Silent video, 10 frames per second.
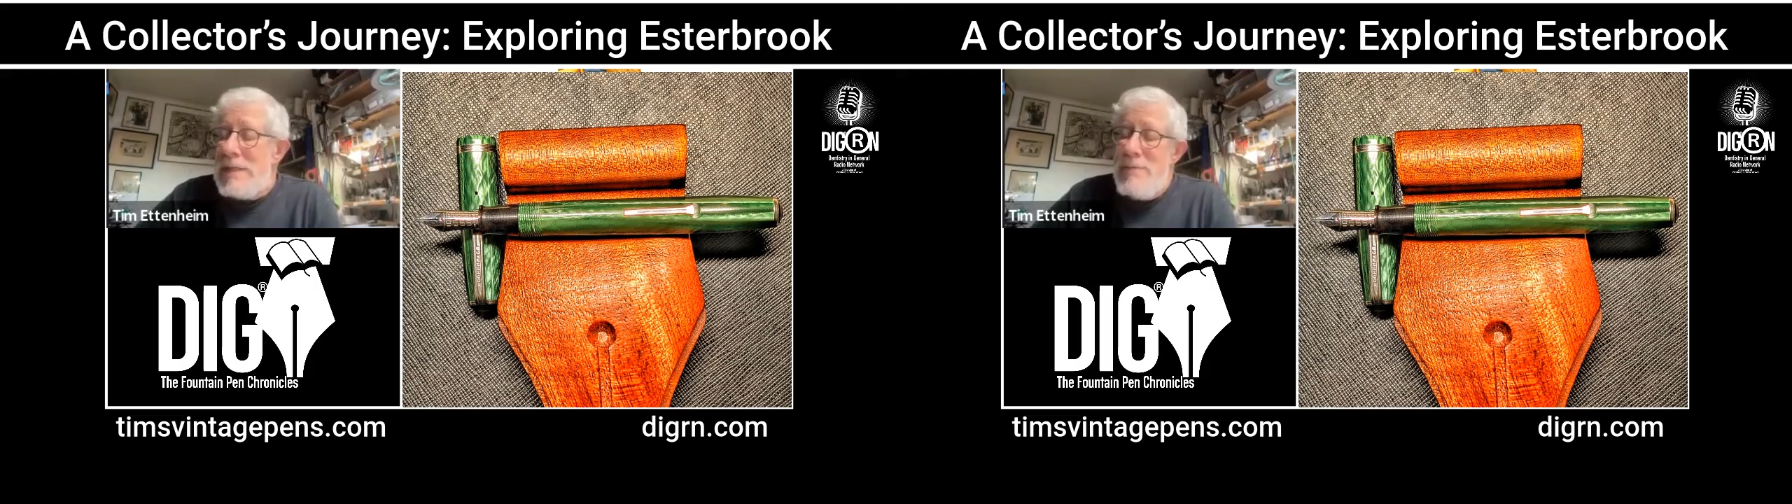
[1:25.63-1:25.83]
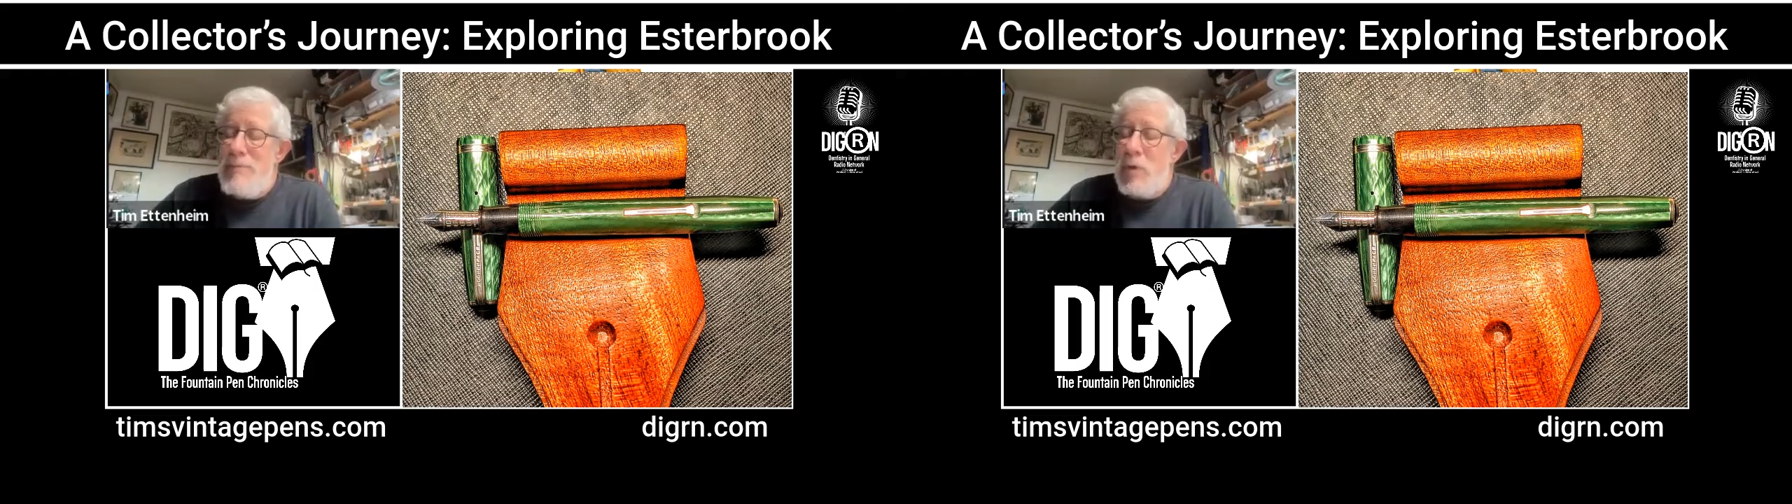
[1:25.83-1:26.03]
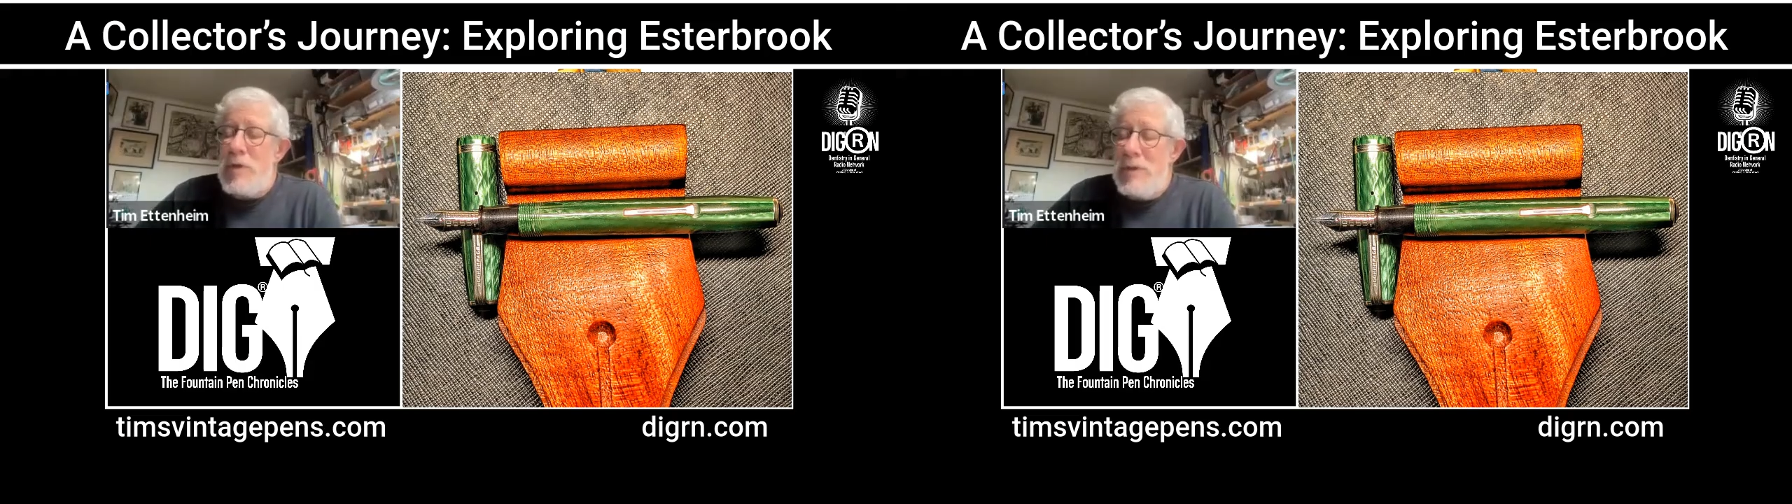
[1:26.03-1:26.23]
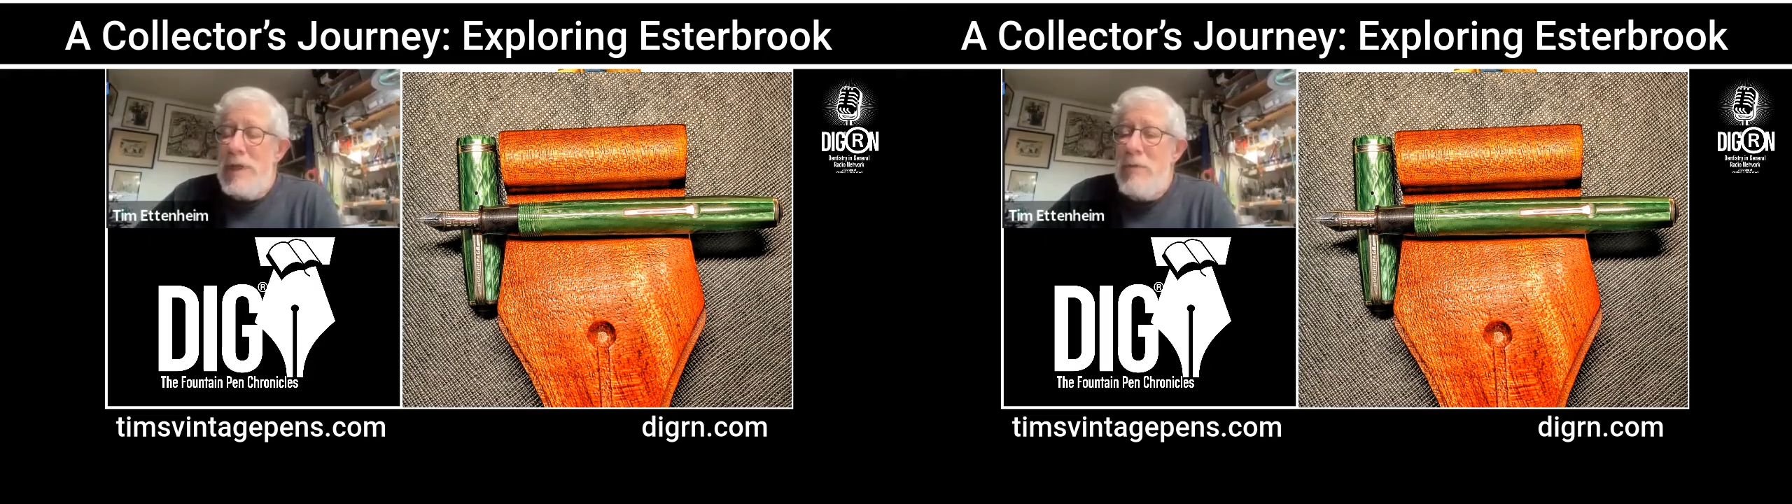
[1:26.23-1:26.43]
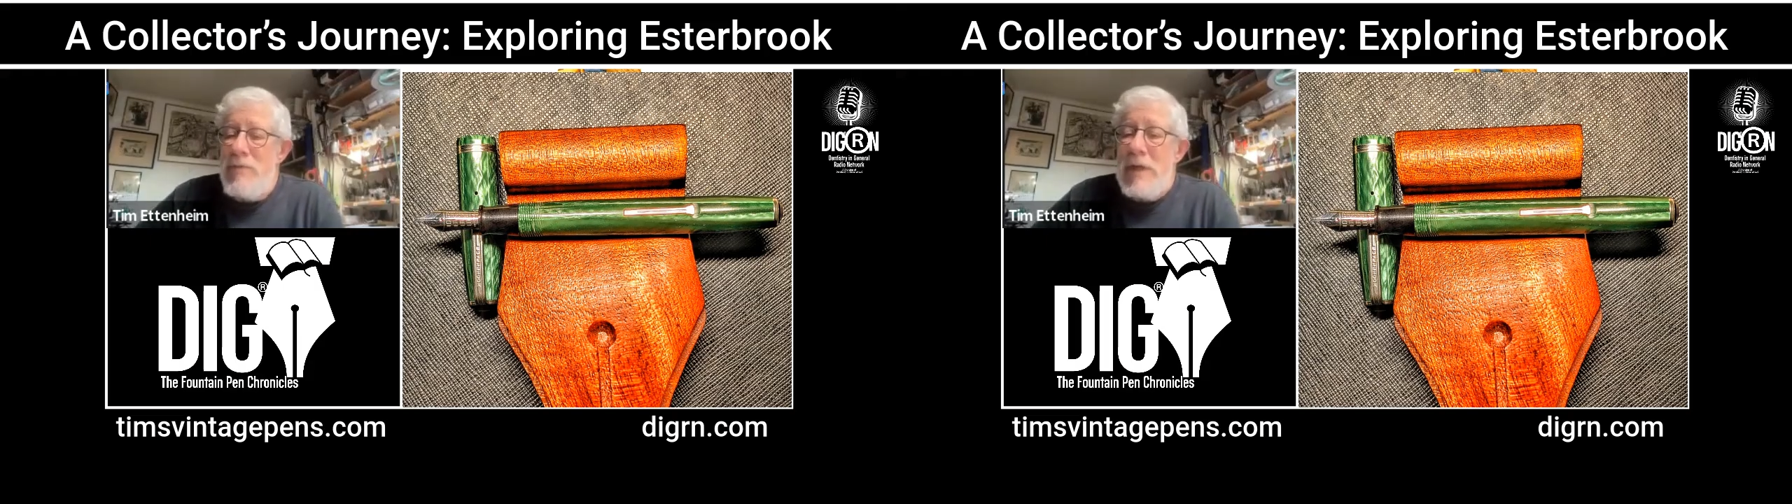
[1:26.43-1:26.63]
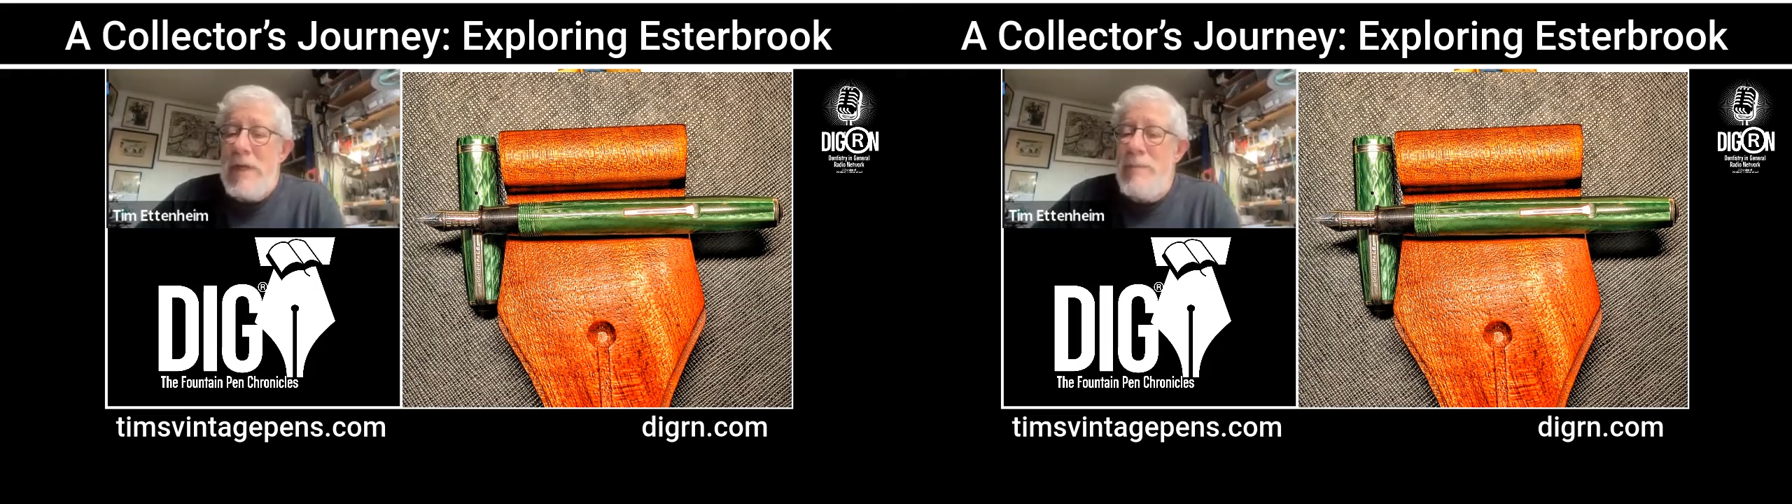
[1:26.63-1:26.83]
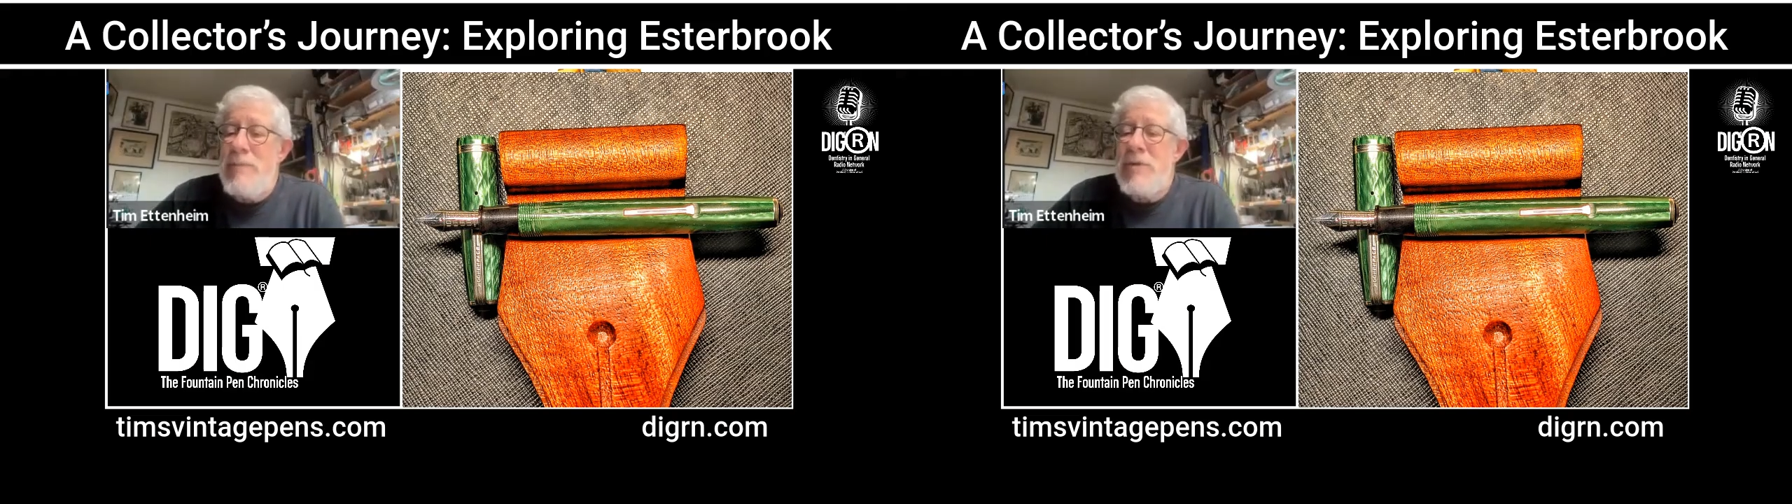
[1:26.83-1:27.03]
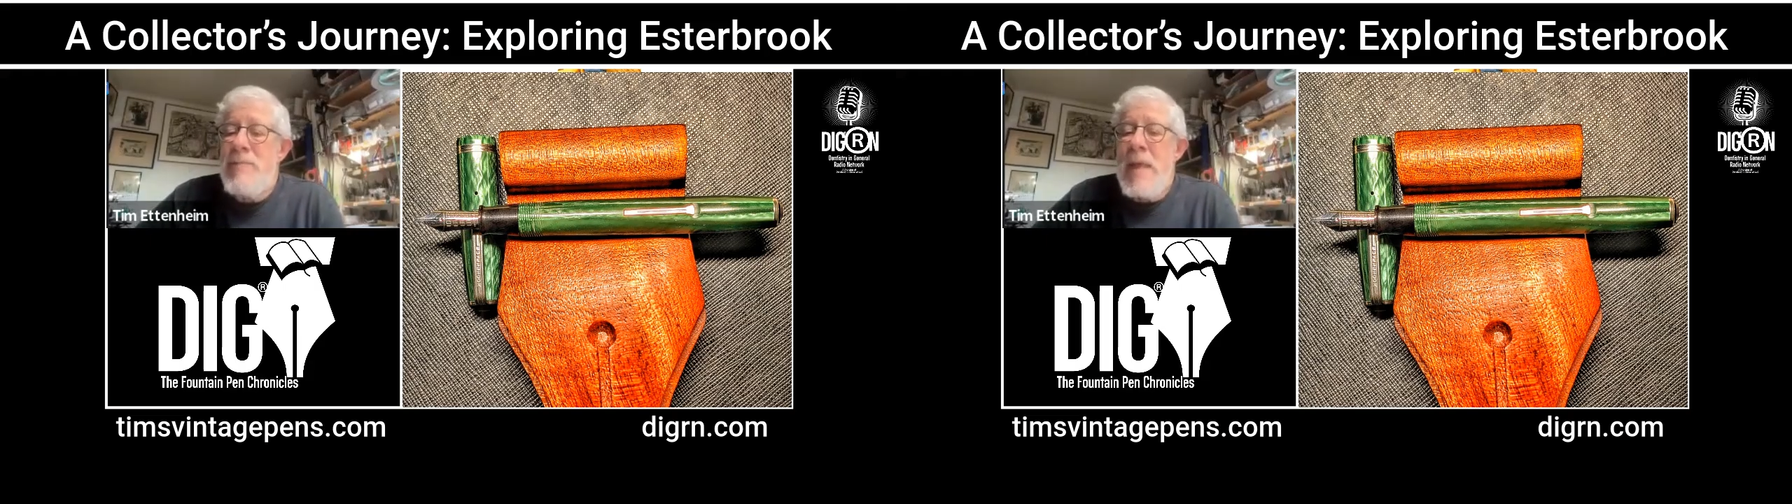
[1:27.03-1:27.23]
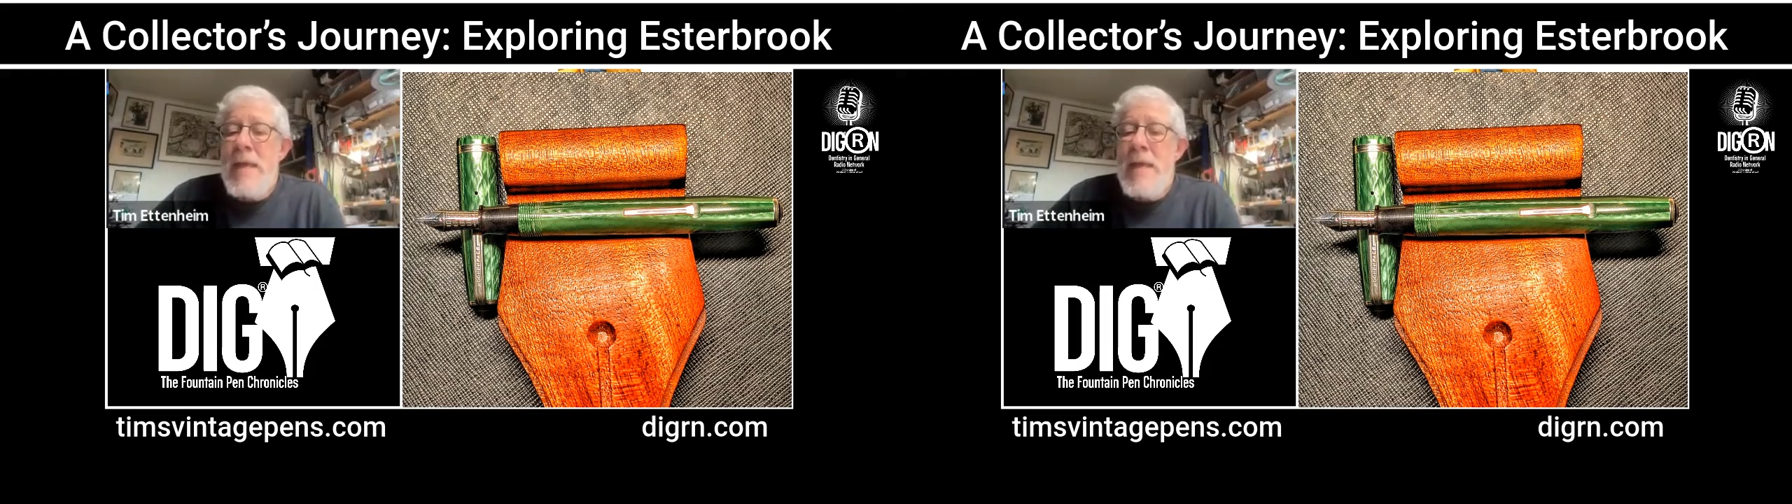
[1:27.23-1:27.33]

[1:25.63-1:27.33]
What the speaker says: dipper calligraphy nibs